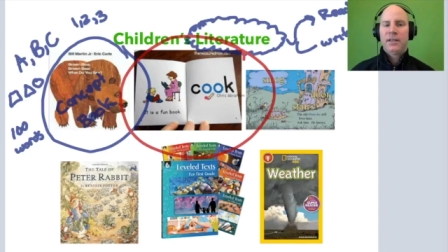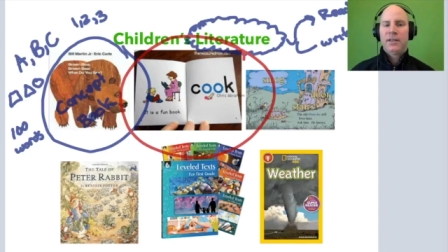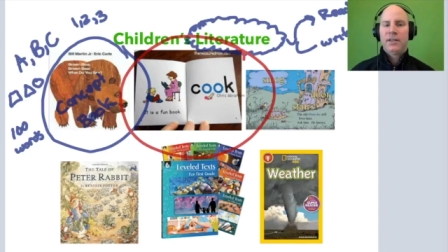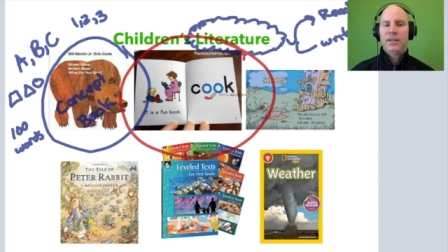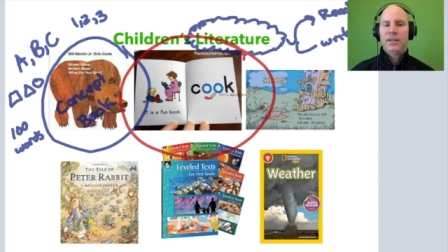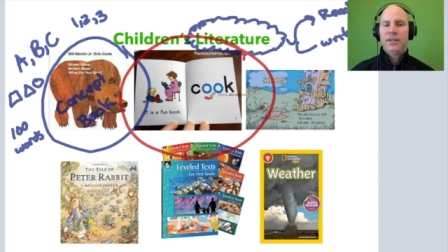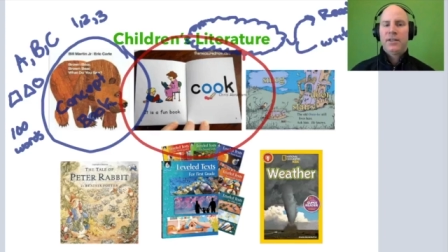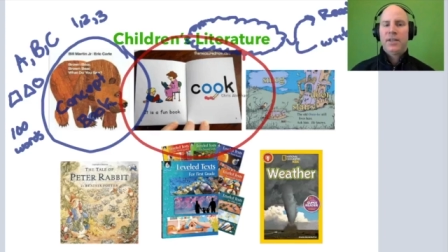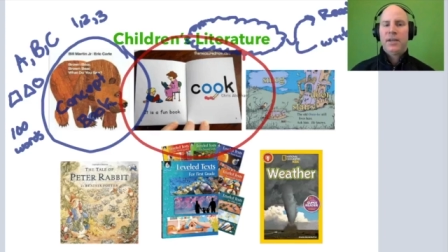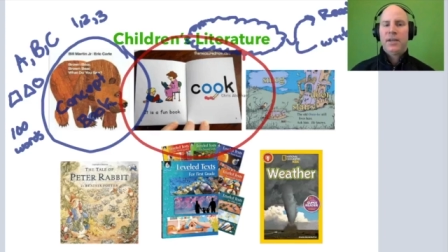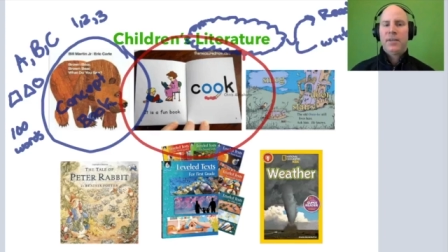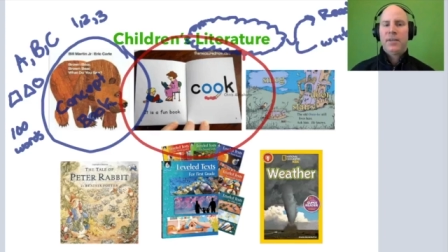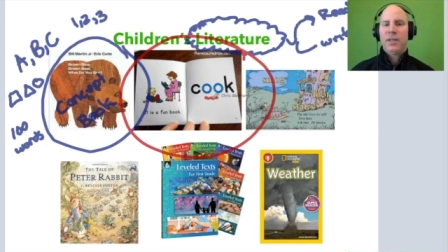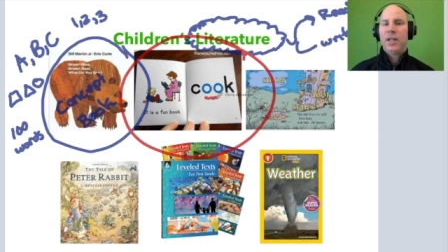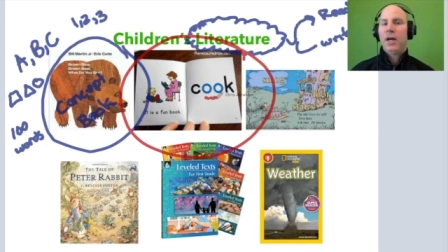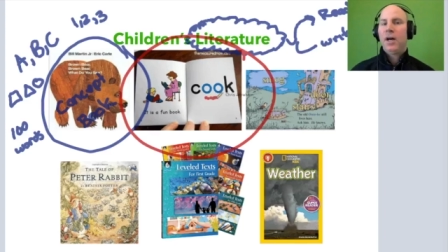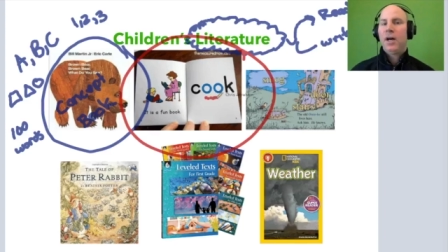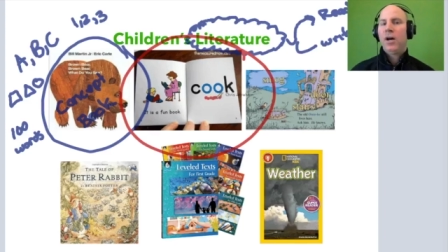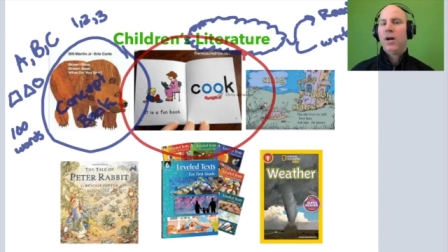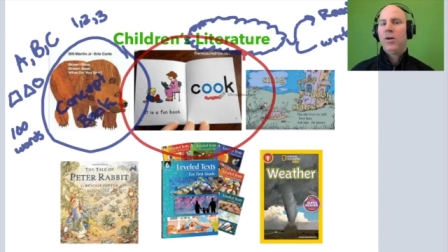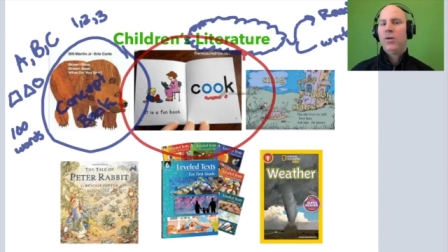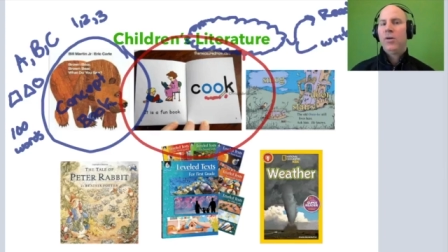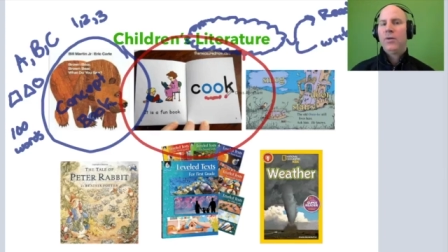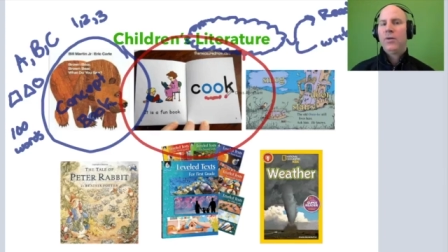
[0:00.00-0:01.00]
the double
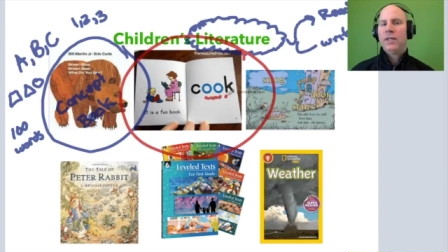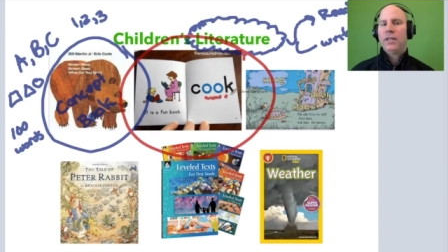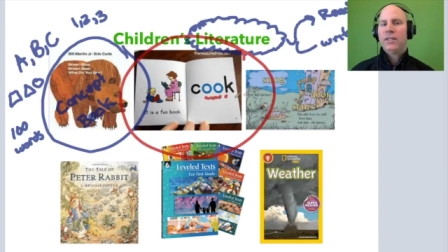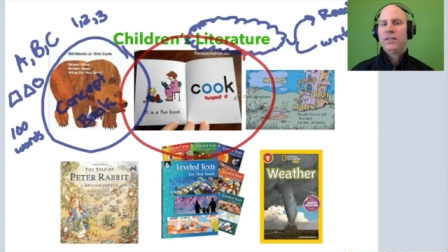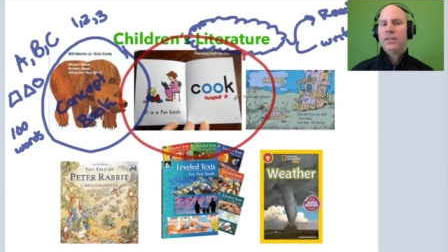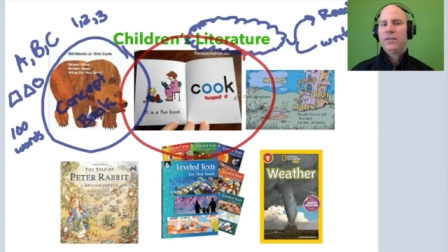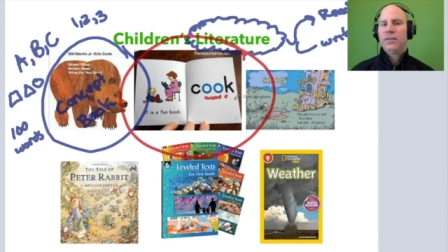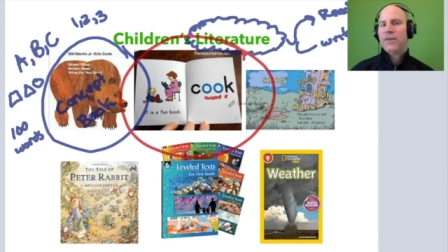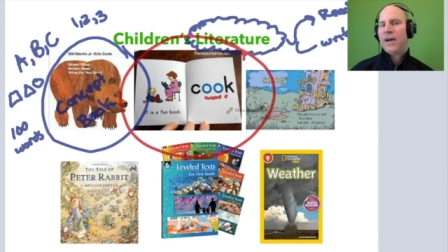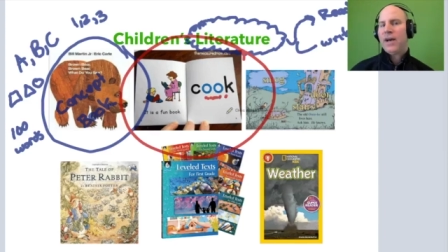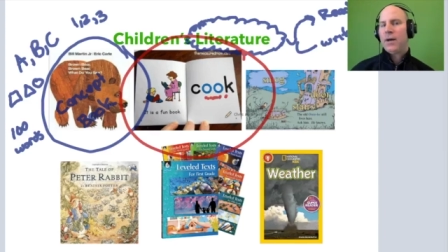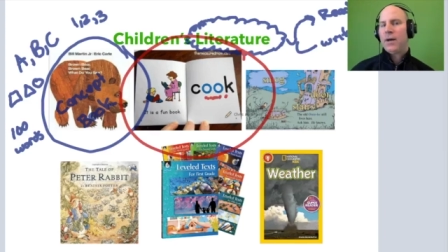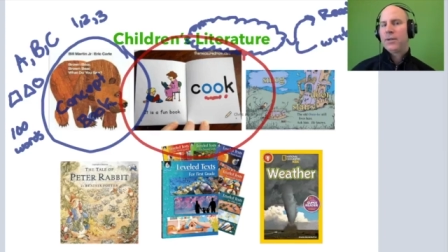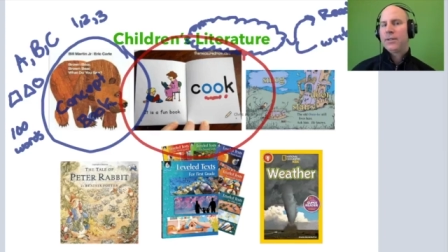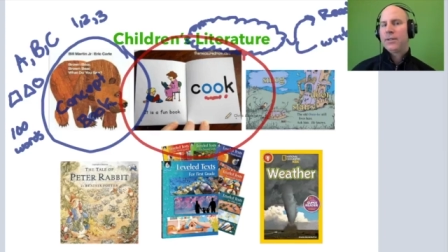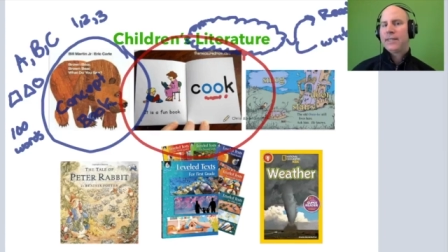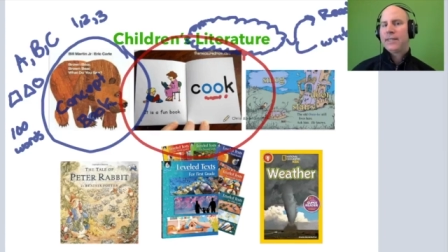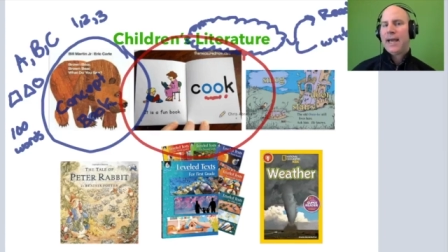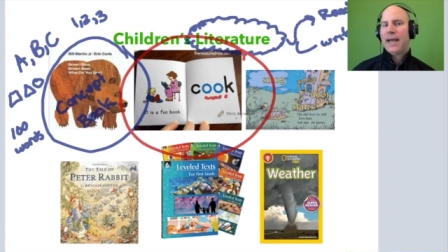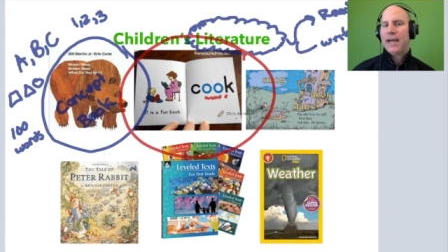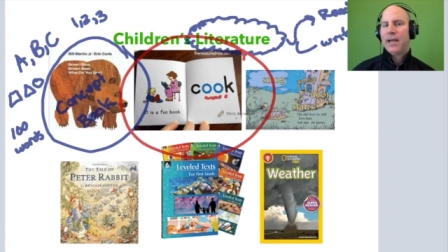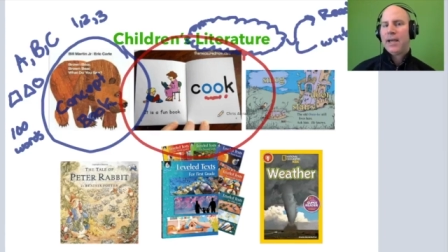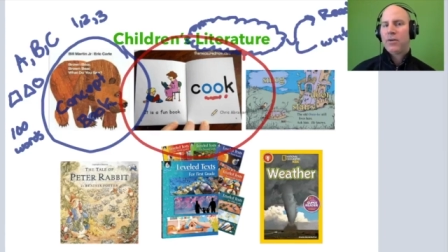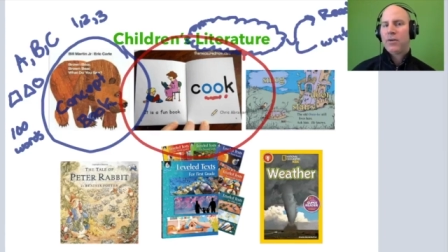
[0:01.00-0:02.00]
O is the vowel
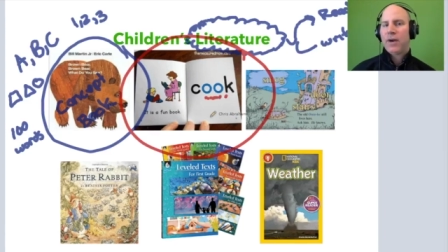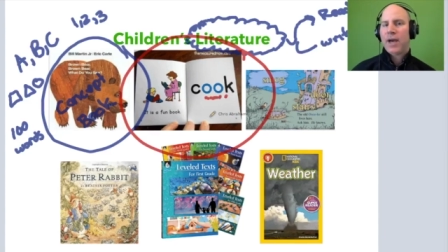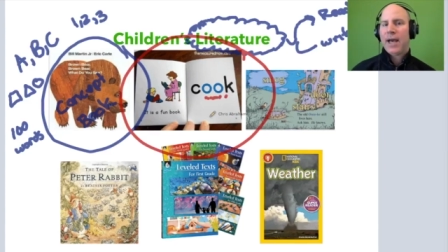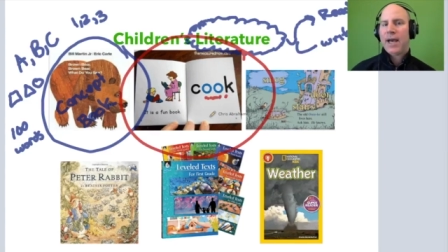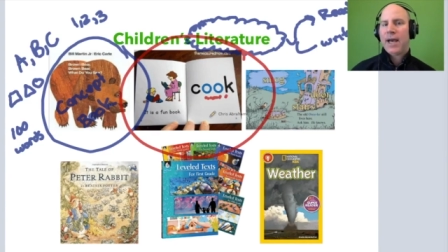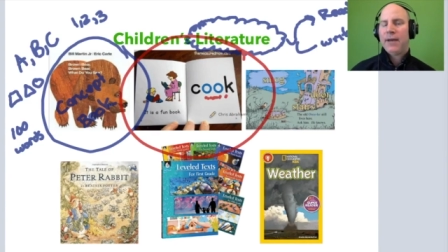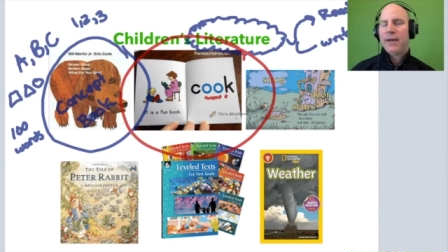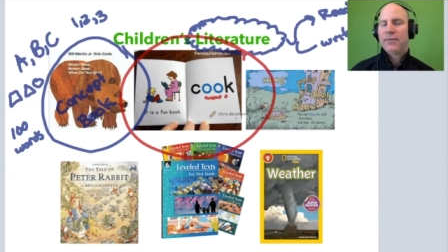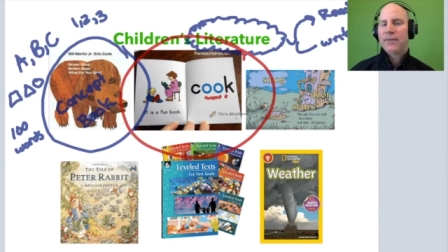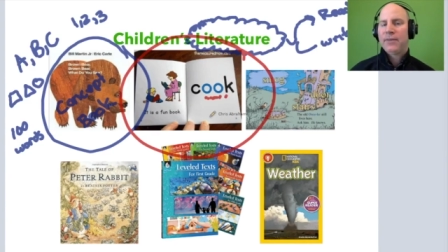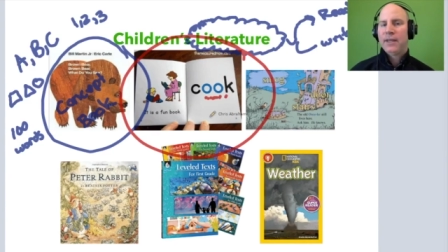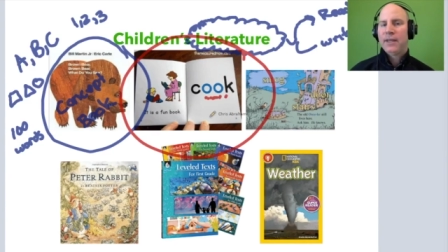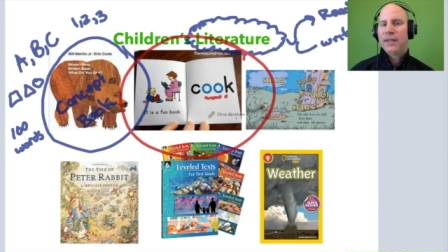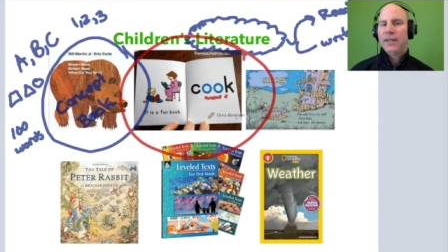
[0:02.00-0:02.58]
digraph.